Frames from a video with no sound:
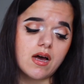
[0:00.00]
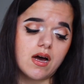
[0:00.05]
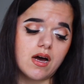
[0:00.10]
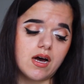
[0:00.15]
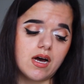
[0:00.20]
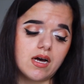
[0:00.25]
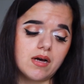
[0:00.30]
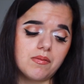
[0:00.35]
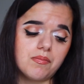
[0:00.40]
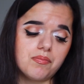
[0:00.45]

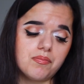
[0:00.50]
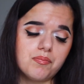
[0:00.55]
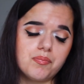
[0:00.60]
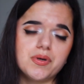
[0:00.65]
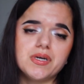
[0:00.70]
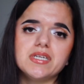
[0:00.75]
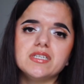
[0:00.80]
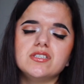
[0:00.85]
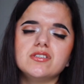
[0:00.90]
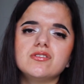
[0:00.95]

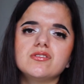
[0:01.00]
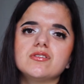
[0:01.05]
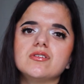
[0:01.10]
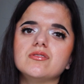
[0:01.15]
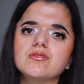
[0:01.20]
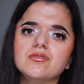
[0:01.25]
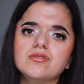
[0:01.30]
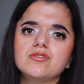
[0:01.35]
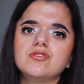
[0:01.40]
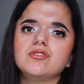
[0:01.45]
But it just
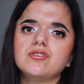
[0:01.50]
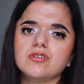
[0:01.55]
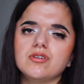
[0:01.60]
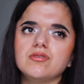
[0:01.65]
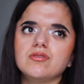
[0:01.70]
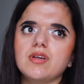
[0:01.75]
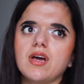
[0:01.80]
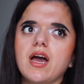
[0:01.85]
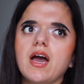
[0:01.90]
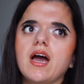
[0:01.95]
goes to
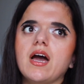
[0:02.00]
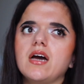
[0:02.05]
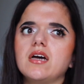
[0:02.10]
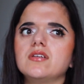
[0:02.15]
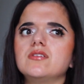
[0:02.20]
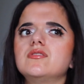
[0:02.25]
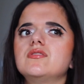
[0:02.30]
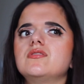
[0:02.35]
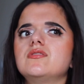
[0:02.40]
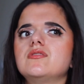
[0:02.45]
show that
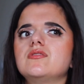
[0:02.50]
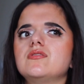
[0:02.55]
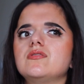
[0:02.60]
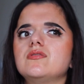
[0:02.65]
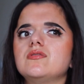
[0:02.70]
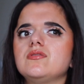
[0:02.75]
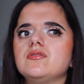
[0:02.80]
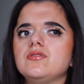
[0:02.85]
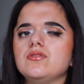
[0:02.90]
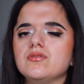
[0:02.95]
as
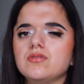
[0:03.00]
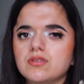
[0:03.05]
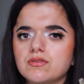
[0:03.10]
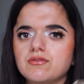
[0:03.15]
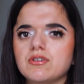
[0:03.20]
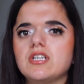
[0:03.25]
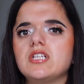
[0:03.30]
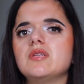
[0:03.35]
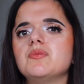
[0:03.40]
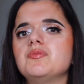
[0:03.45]
you
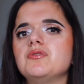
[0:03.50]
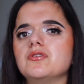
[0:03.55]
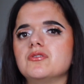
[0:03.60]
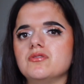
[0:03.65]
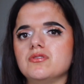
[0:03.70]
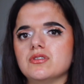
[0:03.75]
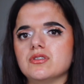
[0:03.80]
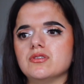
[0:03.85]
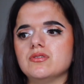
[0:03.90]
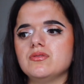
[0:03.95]
develop
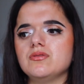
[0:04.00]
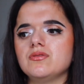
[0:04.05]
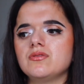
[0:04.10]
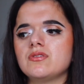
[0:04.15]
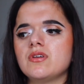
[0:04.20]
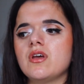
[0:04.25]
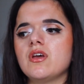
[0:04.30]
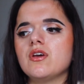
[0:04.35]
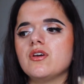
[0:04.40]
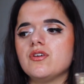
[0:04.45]
your
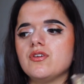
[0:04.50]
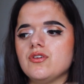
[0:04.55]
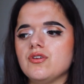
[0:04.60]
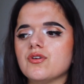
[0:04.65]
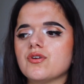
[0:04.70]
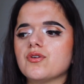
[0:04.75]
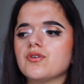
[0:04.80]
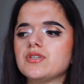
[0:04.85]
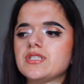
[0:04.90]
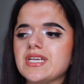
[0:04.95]
nose,
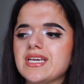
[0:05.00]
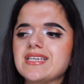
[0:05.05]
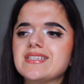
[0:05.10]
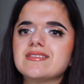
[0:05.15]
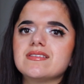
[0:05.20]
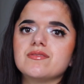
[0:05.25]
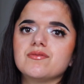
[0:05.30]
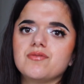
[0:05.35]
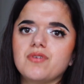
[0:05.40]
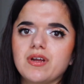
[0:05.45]
your
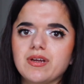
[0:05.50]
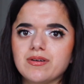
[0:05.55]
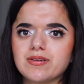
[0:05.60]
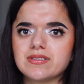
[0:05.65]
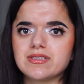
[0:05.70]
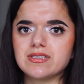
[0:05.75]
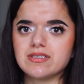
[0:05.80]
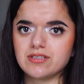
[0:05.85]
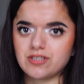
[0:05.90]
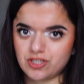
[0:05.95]
taste in
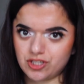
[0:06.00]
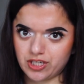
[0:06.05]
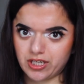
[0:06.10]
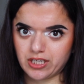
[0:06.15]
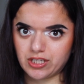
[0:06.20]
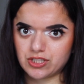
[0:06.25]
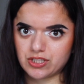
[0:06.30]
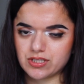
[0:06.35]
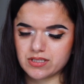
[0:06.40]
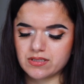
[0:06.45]
fragrances
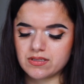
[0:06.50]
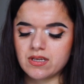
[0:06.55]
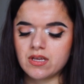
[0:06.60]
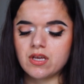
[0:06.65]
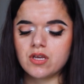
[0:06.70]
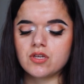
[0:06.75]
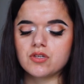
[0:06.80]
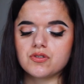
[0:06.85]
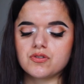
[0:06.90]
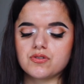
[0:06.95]
changes.
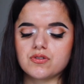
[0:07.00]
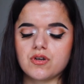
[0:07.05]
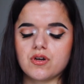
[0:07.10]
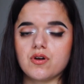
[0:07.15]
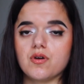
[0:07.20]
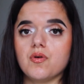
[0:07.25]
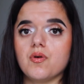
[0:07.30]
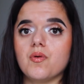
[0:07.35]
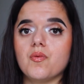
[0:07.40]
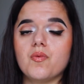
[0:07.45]

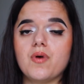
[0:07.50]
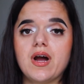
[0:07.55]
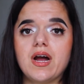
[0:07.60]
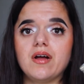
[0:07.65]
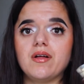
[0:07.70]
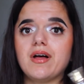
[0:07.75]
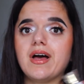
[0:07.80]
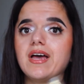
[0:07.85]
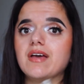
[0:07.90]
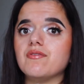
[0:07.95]
So
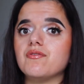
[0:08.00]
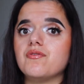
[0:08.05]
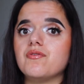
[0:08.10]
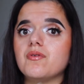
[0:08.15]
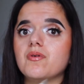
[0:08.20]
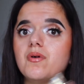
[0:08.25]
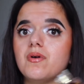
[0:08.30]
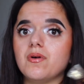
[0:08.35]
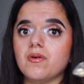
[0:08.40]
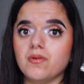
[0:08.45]
while I've
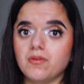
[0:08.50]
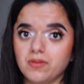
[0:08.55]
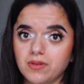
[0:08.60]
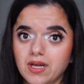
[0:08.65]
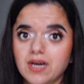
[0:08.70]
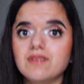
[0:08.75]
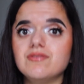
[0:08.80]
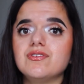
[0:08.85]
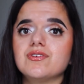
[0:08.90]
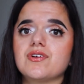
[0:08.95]

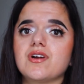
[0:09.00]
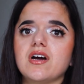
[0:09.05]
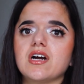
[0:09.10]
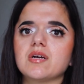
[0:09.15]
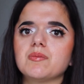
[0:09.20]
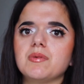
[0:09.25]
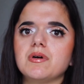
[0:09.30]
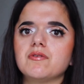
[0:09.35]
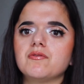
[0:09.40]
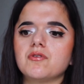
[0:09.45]
loved
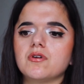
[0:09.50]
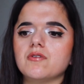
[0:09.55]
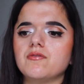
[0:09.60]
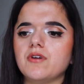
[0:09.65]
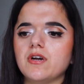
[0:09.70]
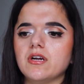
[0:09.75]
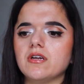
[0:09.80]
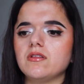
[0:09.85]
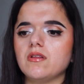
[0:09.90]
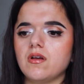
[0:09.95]
Ragba for a
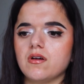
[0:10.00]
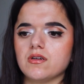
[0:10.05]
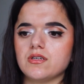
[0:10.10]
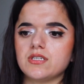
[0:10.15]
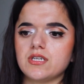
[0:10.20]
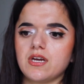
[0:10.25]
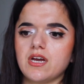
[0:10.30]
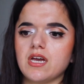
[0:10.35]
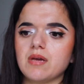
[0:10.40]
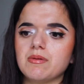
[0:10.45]
very long
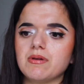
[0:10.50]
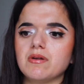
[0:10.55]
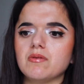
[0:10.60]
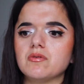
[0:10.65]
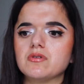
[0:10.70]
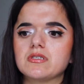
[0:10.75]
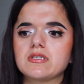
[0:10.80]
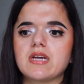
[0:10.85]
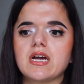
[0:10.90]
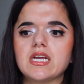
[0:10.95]
time, and it
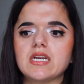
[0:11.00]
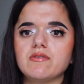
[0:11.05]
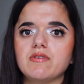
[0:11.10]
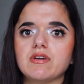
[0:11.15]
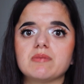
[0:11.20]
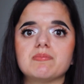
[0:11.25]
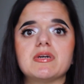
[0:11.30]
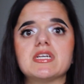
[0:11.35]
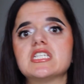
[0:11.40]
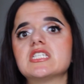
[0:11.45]
was kind of
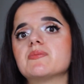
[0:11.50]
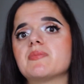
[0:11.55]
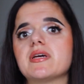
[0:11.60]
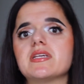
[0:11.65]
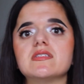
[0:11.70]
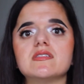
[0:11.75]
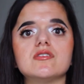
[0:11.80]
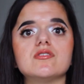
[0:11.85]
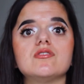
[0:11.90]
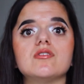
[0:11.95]
like my
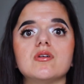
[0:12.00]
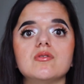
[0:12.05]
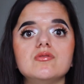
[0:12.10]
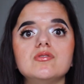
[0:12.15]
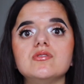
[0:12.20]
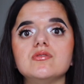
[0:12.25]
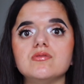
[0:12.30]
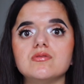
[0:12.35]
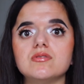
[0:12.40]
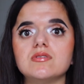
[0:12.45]
spicy
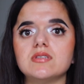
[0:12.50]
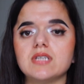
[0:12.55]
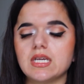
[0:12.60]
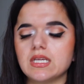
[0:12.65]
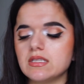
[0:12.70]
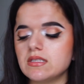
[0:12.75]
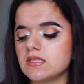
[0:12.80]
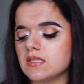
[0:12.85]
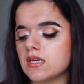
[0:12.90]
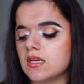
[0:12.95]
go-to
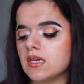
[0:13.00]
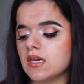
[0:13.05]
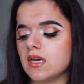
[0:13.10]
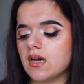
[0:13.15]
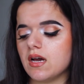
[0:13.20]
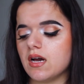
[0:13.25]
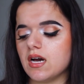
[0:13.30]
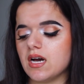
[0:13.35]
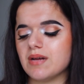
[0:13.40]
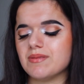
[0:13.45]
scent,
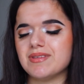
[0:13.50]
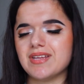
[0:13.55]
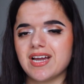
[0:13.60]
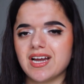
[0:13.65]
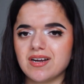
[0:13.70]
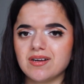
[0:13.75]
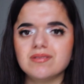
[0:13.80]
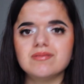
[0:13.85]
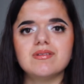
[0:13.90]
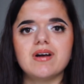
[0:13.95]

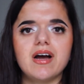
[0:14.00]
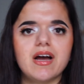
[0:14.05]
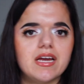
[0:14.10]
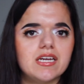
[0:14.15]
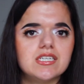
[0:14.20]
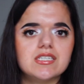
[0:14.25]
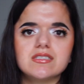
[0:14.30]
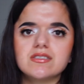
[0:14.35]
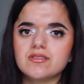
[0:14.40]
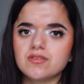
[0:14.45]
now I
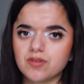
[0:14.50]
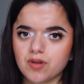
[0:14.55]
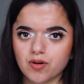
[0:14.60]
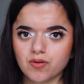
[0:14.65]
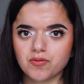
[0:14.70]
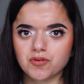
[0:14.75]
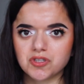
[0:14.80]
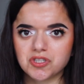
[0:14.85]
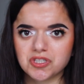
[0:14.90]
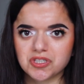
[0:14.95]
just go
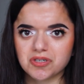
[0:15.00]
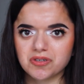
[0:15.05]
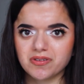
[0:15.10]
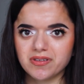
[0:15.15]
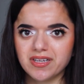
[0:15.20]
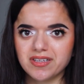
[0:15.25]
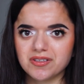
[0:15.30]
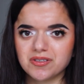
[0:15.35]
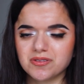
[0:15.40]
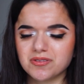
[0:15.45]
for Sugar
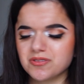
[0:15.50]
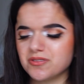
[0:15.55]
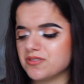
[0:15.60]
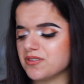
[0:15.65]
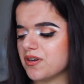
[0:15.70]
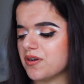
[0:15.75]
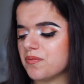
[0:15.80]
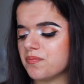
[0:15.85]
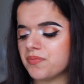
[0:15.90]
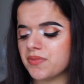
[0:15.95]
Leather.
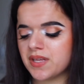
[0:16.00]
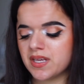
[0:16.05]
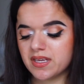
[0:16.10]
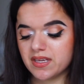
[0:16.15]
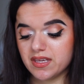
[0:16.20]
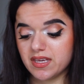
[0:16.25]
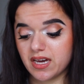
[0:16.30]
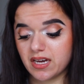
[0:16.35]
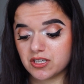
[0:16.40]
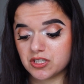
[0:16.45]
So
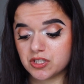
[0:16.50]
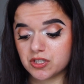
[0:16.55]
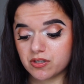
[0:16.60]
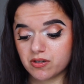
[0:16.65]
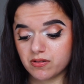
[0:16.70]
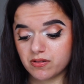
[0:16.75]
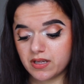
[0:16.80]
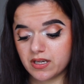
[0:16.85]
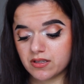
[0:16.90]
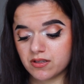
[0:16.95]
yeah,
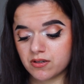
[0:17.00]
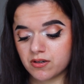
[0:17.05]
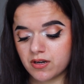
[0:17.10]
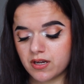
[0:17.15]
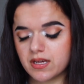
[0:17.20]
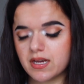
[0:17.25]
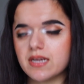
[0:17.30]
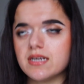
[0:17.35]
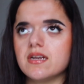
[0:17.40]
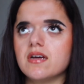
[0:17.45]
Sugar
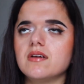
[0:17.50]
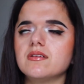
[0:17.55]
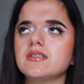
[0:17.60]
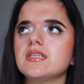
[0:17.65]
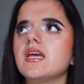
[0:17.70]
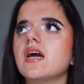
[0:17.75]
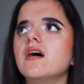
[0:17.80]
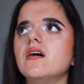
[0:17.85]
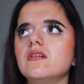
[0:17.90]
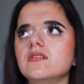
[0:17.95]
Leather, and
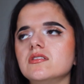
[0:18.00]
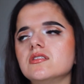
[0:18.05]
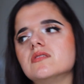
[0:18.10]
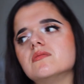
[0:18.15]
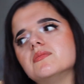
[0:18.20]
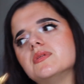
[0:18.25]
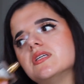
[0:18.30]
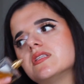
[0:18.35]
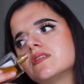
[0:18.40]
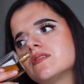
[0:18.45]
the
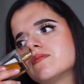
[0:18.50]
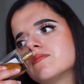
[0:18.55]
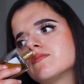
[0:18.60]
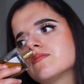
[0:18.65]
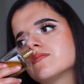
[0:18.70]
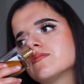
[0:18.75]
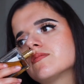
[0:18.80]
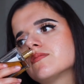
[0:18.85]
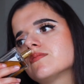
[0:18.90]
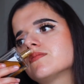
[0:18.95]
ultimate
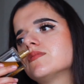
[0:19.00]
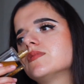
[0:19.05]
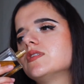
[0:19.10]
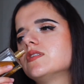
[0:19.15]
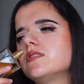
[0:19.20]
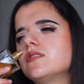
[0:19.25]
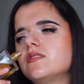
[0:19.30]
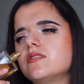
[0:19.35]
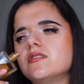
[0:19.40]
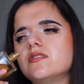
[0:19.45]

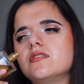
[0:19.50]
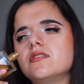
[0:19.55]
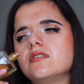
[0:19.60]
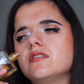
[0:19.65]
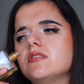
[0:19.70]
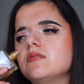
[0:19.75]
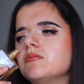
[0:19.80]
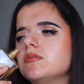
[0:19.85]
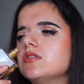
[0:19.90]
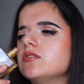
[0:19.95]

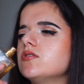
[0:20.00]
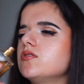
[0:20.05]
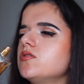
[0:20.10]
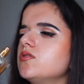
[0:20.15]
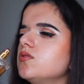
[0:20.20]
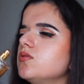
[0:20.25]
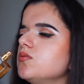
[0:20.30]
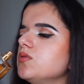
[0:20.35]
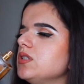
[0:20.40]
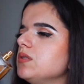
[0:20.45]
cinnamon
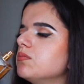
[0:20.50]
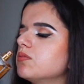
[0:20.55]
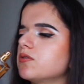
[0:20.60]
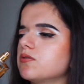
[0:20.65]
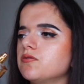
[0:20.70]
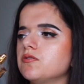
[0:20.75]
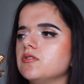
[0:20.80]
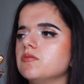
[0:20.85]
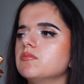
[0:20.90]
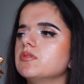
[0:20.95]
sweet
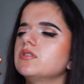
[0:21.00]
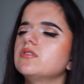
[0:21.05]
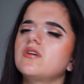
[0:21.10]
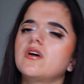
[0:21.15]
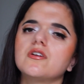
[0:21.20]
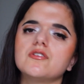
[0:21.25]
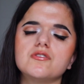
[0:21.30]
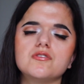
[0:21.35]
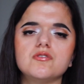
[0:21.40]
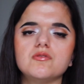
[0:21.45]
perfume, but
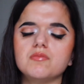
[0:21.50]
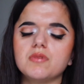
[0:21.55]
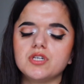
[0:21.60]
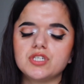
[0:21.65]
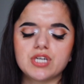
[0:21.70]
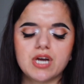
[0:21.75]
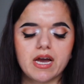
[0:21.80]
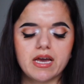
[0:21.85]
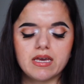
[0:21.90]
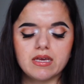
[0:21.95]
not too
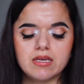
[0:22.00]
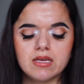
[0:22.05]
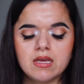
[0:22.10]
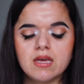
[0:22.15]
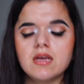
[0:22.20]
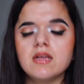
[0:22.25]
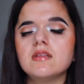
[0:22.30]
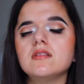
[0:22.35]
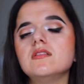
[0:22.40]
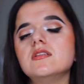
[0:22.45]
much. I
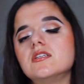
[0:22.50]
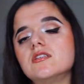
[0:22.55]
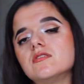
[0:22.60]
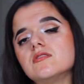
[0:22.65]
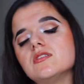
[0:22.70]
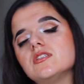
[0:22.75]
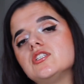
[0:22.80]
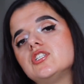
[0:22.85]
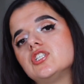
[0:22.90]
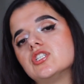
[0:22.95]

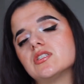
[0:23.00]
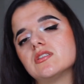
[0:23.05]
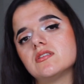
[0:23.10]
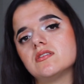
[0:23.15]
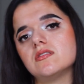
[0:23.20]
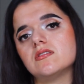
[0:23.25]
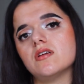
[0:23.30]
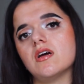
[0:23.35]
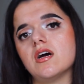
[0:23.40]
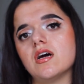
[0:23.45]
literally
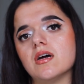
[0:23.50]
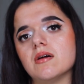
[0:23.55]
just